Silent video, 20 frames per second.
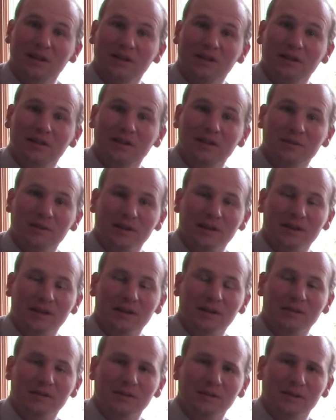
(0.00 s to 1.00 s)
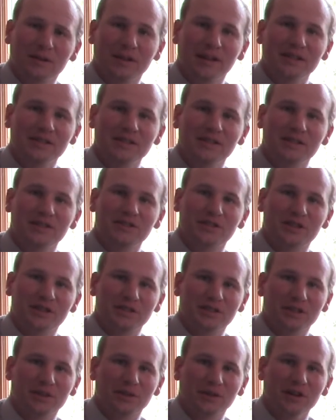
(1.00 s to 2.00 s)
You might think, oh, that's an
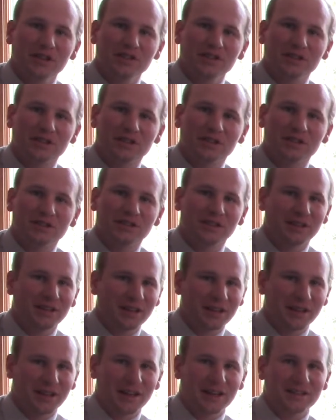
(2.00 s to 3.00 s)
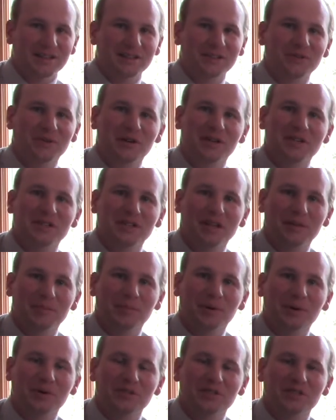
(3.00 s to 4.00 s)
interesting question, and that's the question I'm
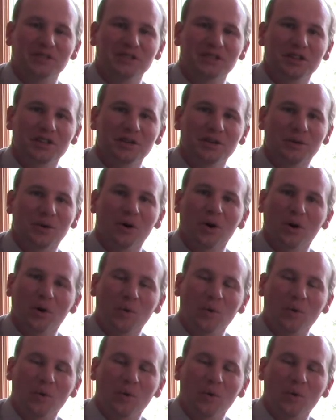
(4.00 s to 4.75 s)
posing to you.